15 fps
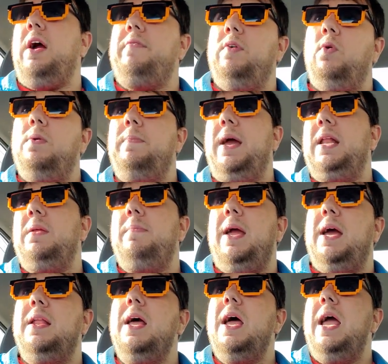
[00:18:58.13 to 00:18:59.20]
everyone
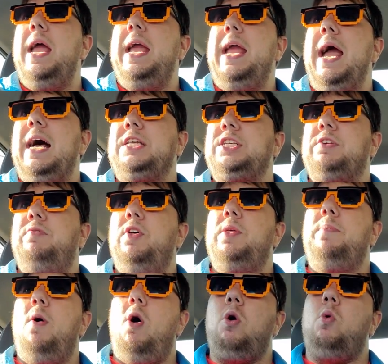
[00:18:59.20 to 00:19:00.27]
man-to-man, he has to get rid of the
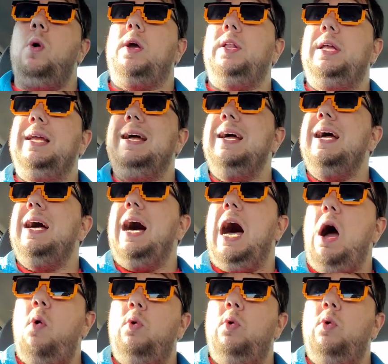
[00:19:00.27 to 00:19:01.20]
ball quickly. I